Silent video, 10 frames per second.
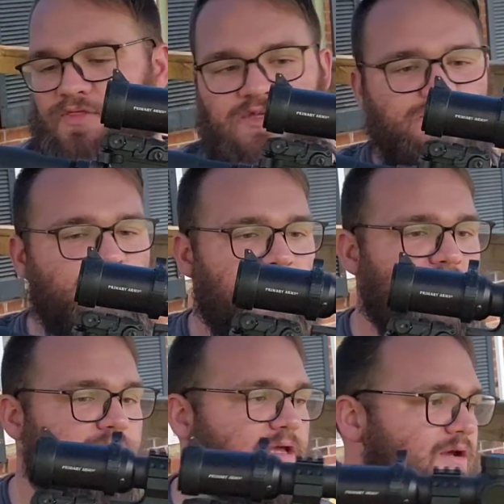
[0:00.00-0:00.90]
This
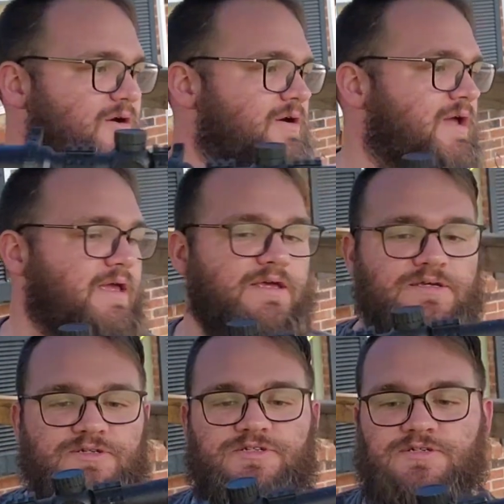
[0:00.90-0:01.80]
right here
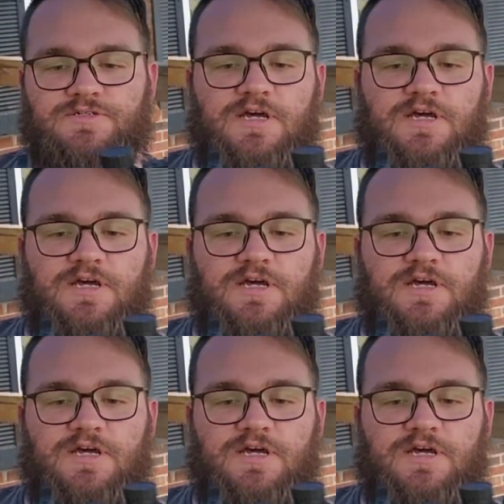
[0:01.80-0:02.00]
is